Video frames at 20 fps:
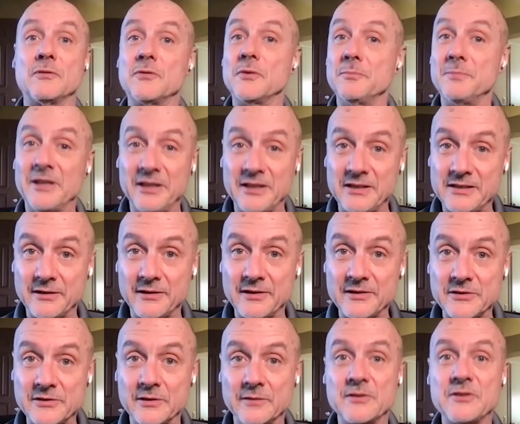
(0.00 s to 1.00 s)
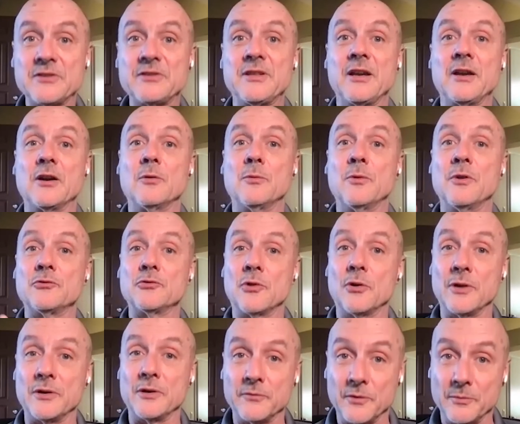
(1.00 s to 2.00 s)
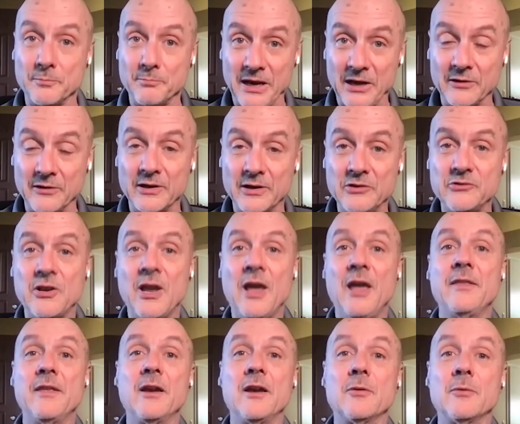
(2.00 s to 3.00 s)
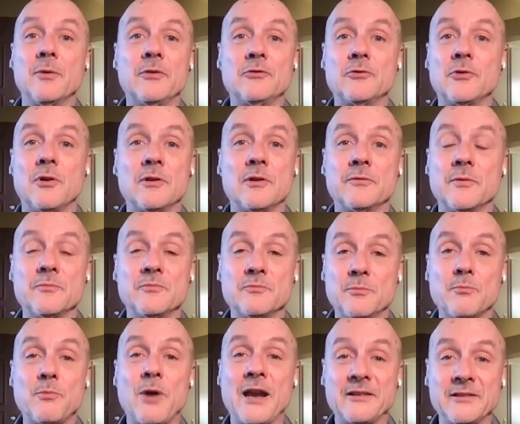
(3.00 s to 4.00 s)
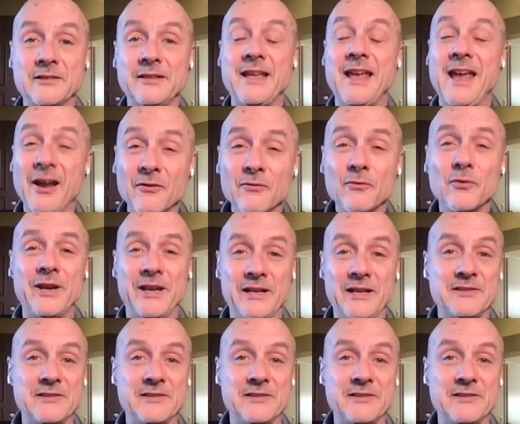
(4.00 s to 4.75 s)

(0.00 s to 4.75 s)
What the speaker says: from military service. They are withdrawing from marriage. They are withdrawing from practically every